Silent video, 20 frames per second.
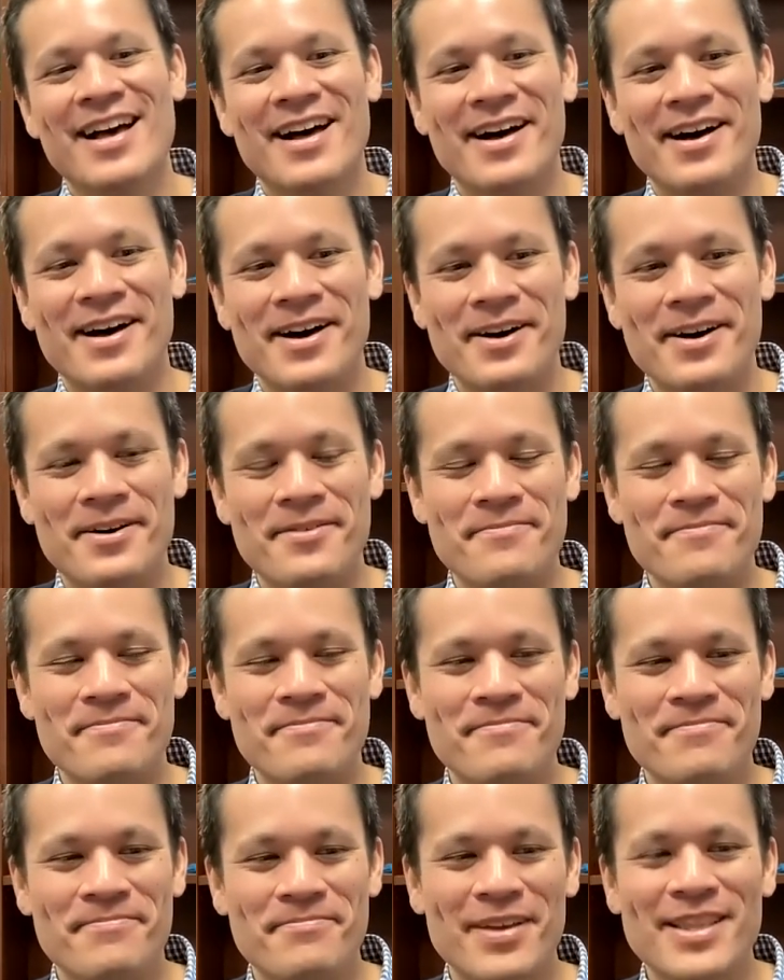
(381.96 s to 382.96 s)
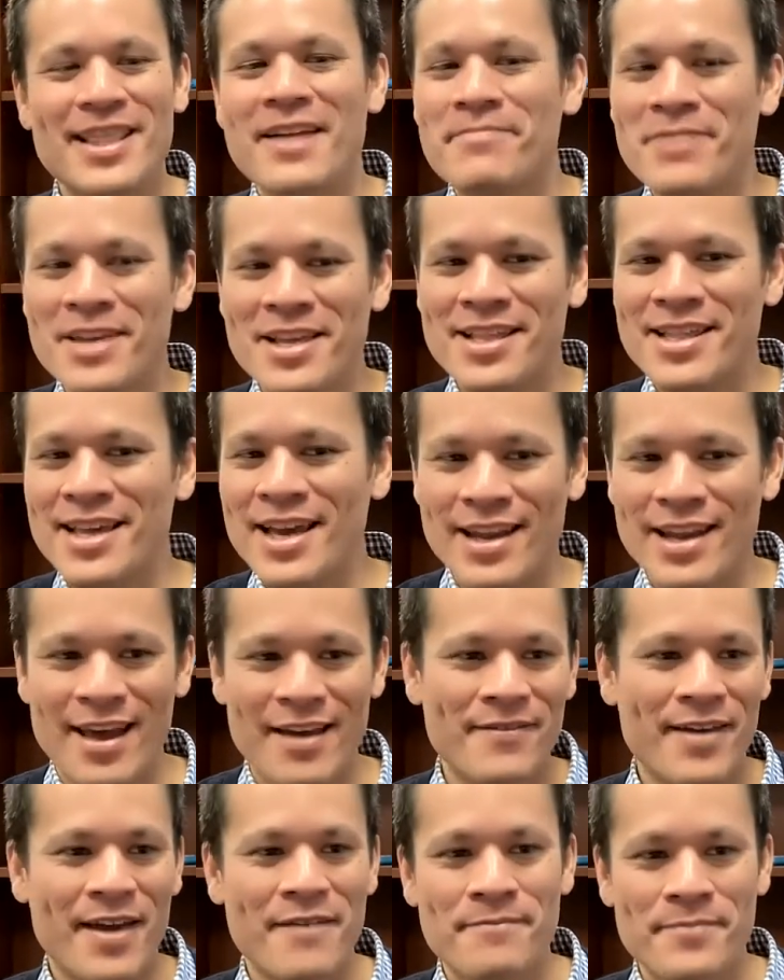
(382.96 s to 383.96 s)
But that being said,
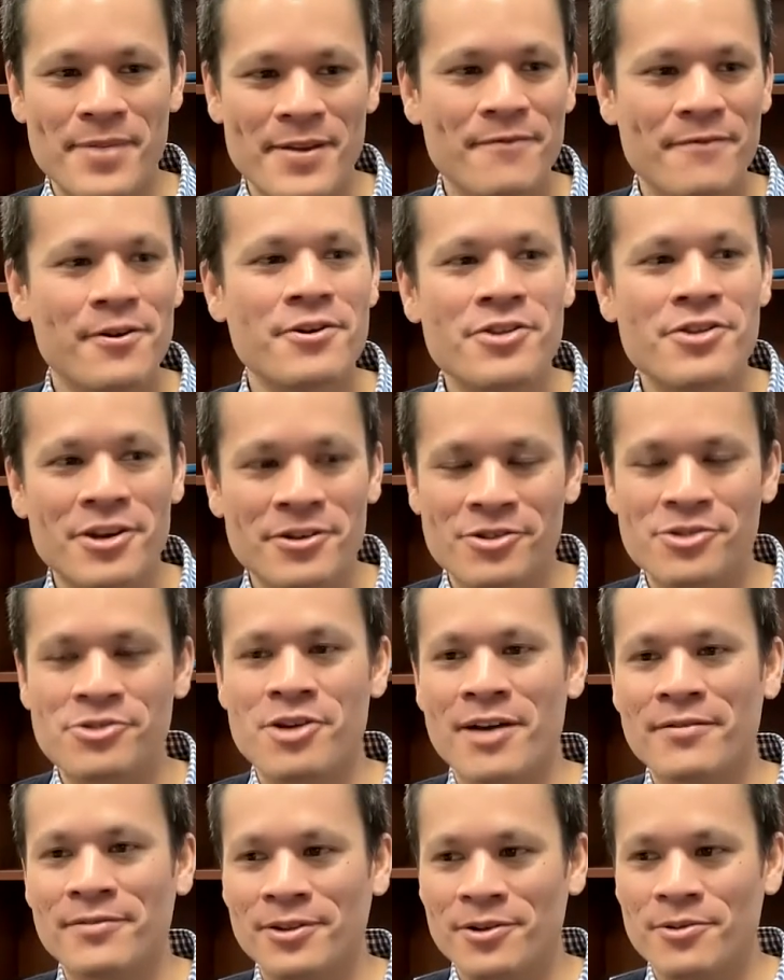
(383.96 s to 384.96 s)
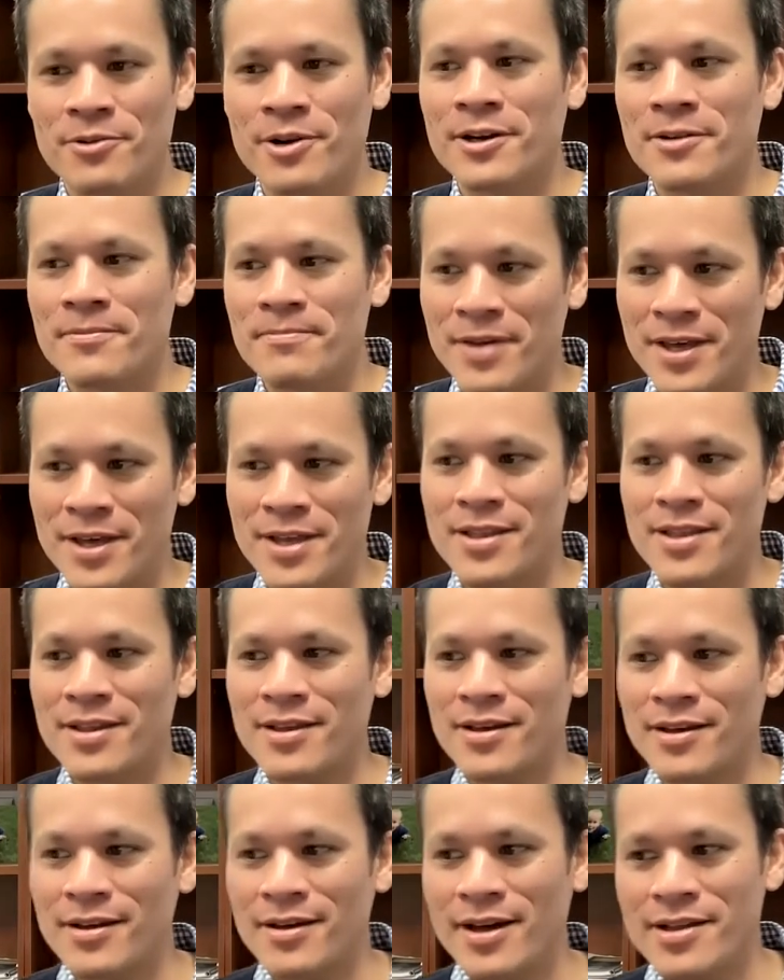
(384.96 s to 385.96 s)
I've been fortunate to travel quite a bit,
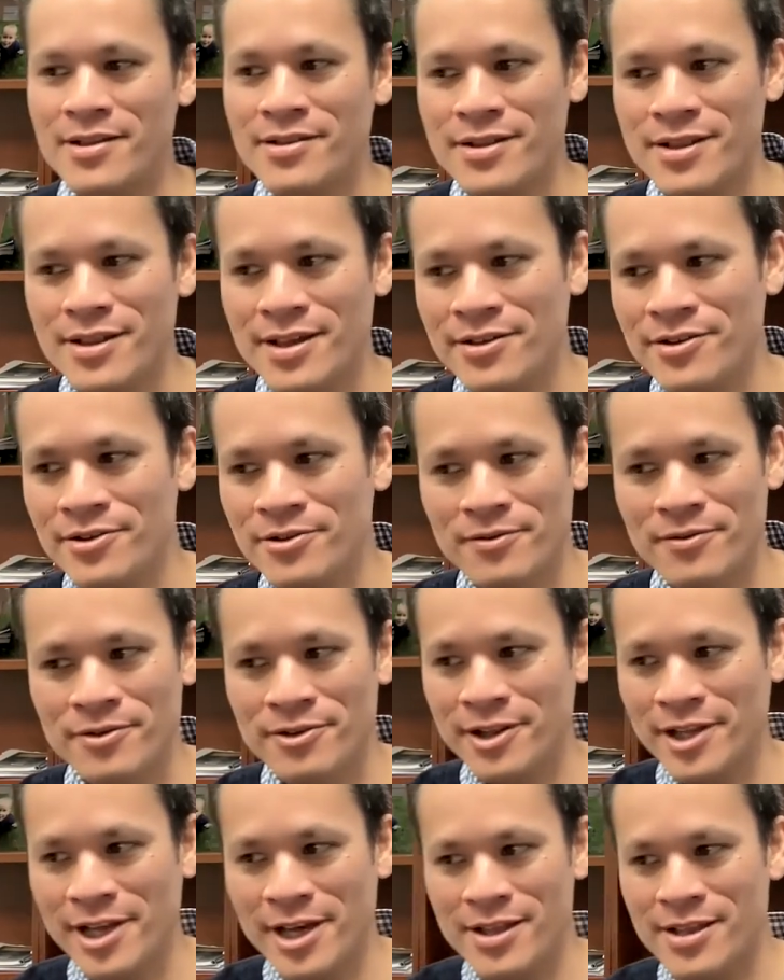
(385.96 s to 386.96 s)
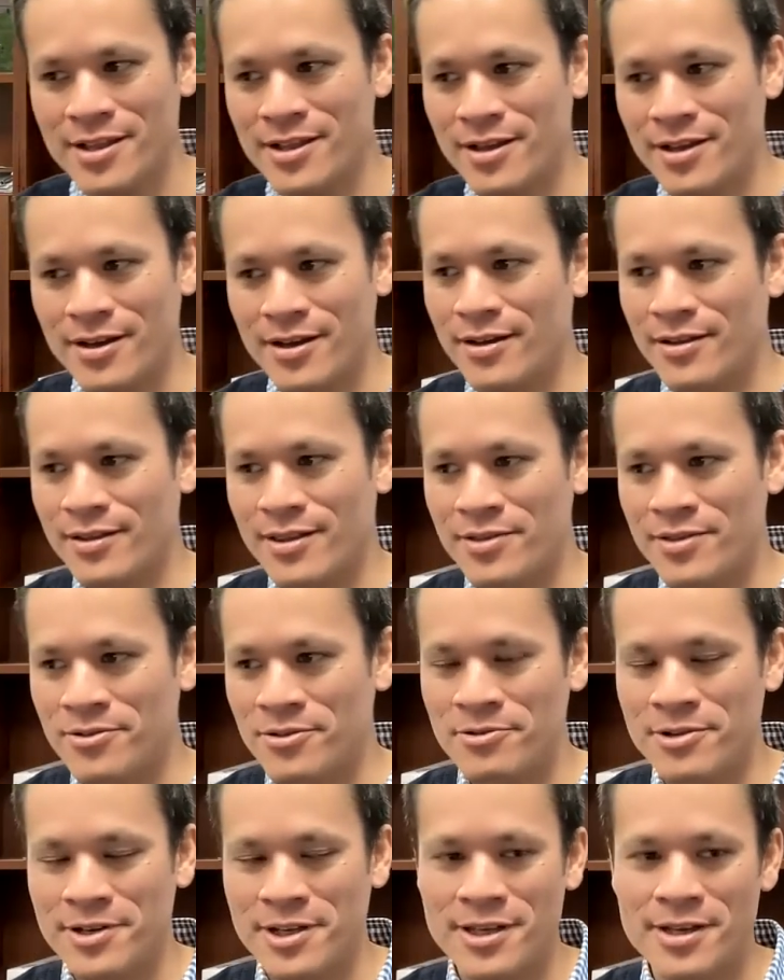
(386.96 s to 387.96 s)
as you said, over the last 10 to
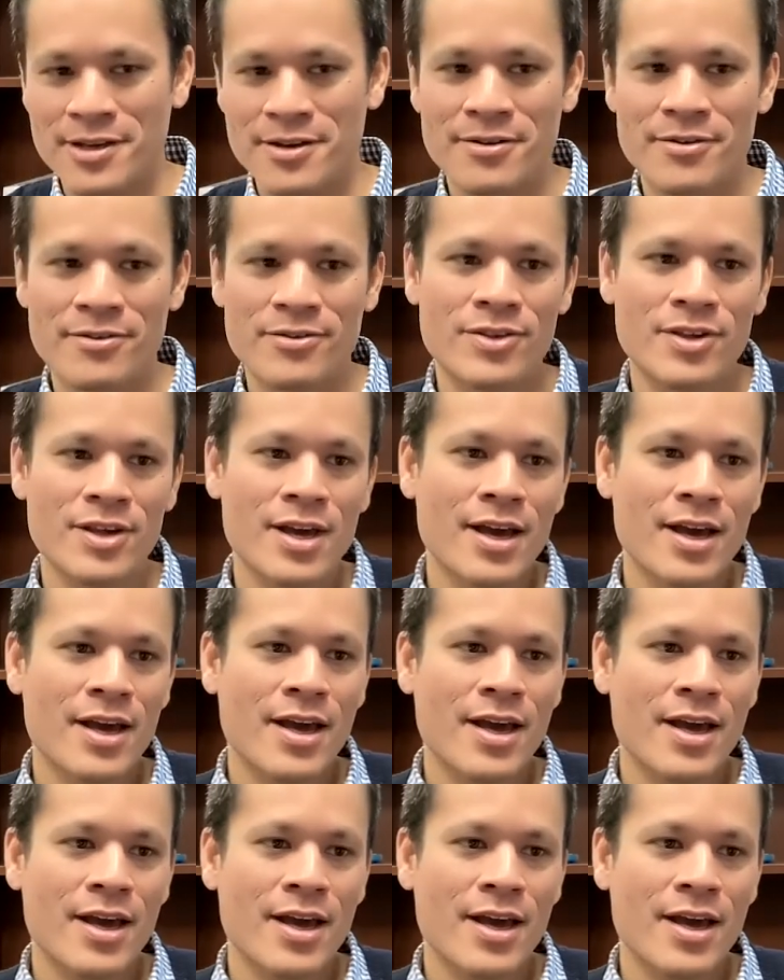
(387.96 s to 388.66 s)
20 years.